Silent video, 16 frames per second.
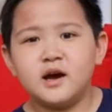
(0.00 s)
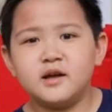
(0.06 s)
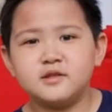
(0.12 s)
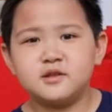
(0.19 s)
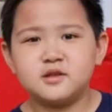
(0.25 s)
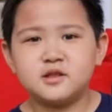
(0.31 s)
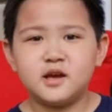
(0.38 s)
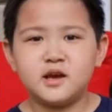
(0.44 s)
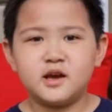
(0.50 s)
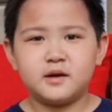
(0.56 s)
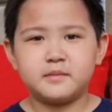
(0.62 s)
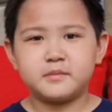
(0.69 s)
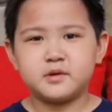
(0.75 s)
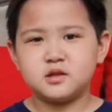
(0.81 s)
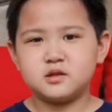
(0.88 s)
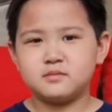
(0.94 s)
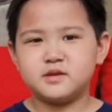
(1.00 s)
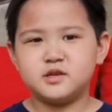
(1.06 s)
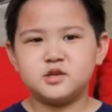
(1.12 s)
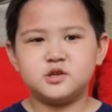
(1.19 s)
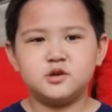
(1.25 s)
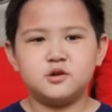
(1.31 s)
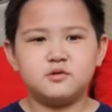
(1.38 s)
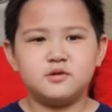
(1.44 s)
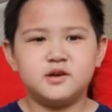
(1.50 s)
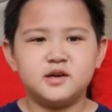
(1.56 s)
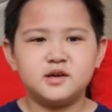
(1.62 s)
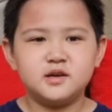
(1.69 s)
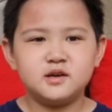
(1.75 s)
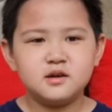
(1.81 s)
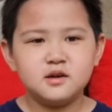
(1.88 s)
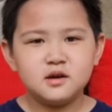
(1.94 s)
and today I'm going to be
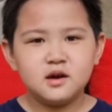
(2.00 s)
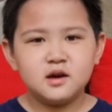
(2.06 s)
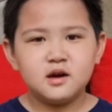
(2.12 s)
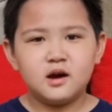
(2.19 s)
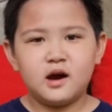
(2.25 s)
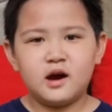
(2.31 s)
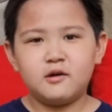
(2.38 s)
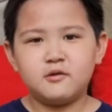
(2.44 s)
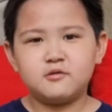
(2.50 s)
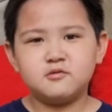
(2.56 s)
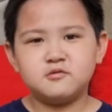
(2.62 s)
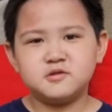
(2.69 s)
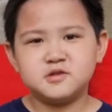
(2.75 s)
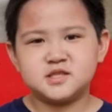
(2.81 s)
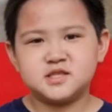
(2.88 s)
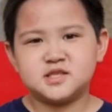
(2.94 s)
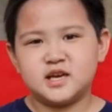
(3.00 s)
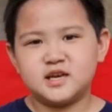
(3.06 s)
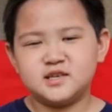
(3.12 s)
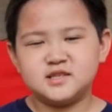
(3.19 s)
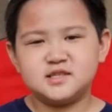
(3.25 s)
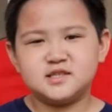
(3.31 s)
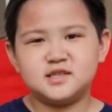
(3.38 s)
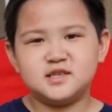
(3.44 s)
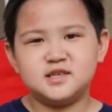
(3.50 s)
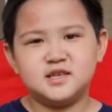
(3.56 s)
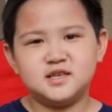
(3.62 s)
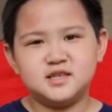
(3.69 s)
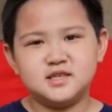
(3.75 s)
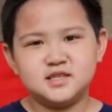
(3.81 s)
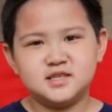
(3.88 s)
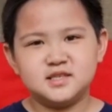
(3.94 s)
showing how cool science
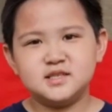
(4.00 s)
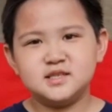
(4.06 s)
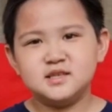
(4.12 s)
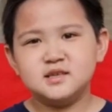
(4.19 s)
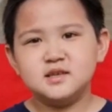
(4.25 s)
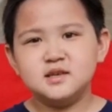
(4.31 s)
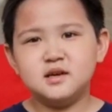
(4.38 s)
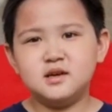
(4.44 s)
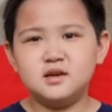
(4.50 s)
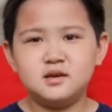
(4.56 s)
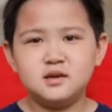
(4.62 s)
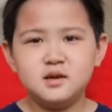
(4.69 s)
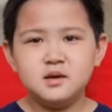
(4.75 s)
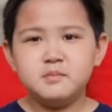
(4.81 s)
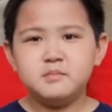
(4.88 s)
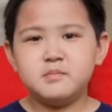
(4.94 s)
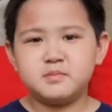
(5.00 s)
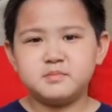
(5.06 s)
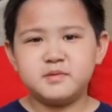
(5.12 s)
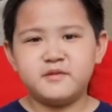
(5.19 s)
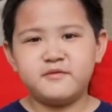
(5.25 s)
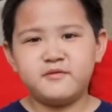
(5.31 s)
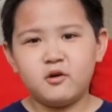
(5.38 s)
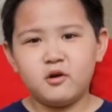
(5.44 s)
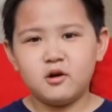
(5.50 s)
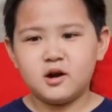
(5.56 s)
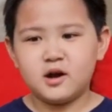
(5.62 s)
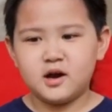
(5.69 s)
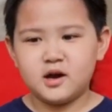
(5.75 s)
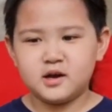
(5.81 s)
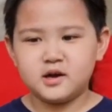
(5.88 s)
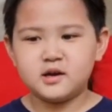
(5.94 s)
is. But
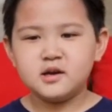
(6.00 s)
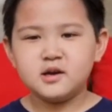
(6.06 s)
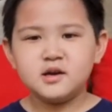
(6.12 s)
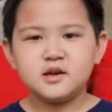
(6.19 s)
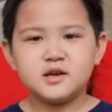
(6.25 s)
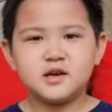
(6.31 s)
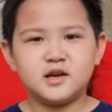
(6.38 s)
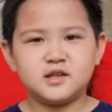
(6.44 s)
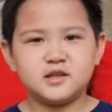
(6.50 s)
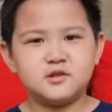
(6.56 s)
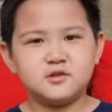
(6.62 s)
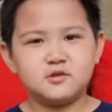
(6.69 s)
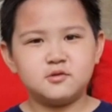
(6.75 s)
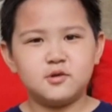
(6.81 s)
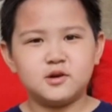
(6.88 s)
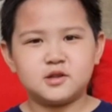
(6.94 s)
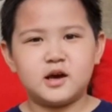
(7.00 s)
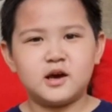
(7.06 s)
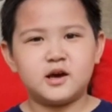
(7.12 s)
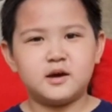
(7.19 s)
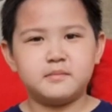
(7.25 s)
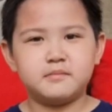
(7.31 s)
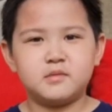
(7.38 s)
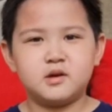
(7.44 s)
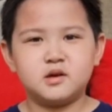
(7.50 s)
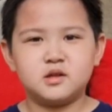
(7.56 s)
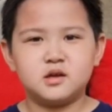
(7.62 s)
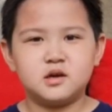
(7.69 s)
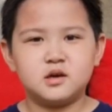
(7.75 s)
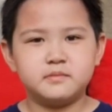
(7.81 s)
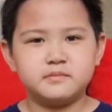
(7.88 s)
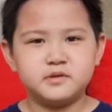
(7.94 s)
before I get into what I am
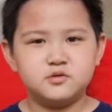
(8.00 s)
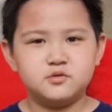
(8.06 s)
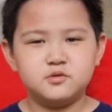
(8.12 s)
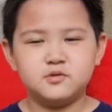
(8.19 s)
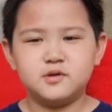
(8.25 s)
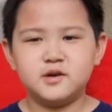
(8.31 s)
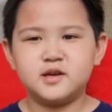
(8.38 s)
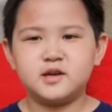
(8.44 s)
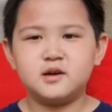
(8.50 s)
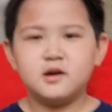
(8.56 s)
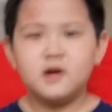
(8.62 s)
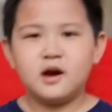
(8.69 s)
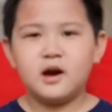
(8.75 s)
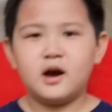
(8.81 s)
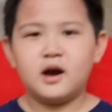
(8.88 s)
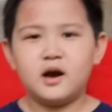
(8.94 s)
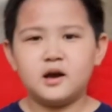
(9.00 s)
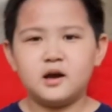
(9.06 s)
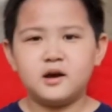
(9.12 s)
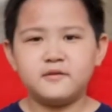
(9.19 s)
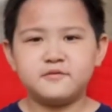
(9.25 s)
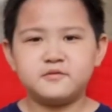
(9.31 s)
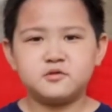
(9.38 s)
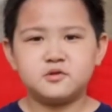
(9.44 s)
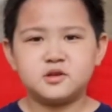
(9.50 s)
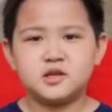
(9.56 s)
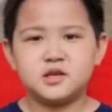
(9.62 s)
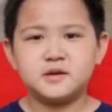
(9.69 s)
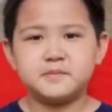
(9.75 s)
gonna be doing, I have to